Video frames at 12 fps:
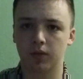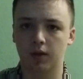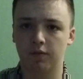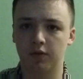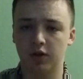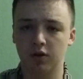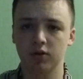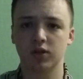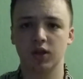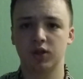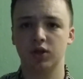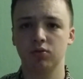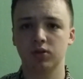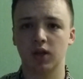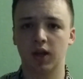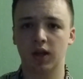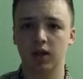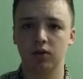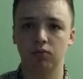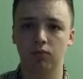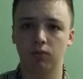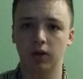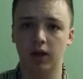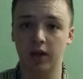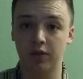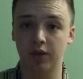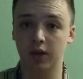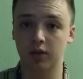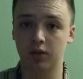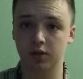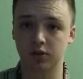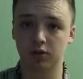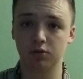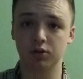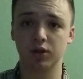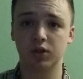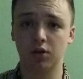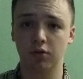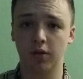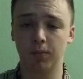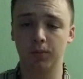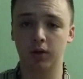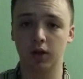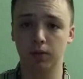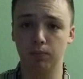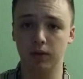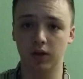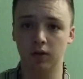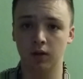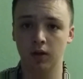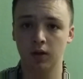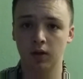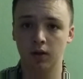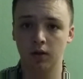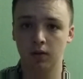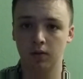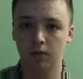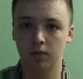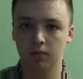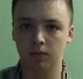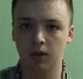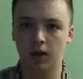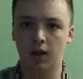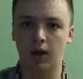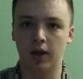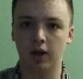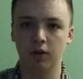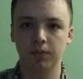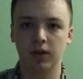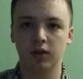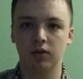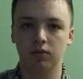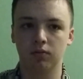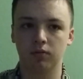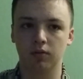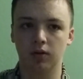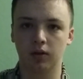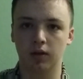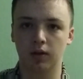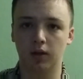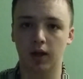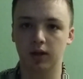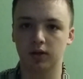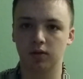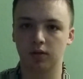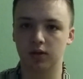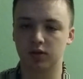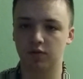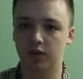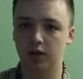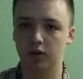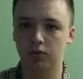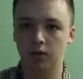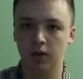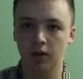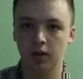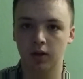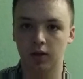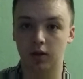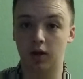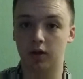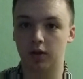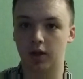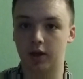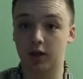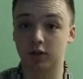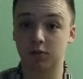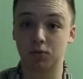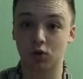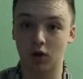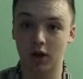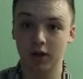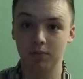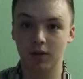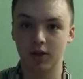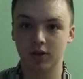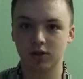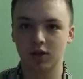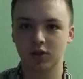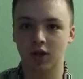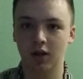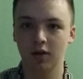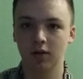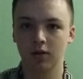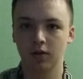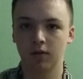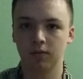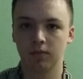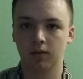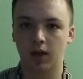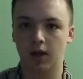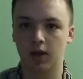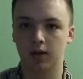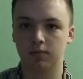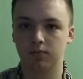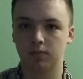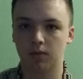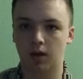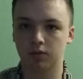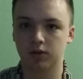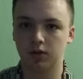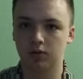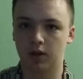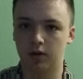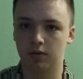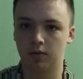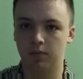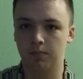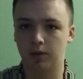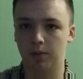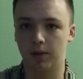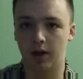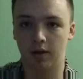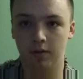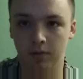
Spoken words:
Ventura's issues and what I think the solutions to them could be. I hope that you liked this video. Like and subscribe, as they say. And I'll see you later. Goodbye.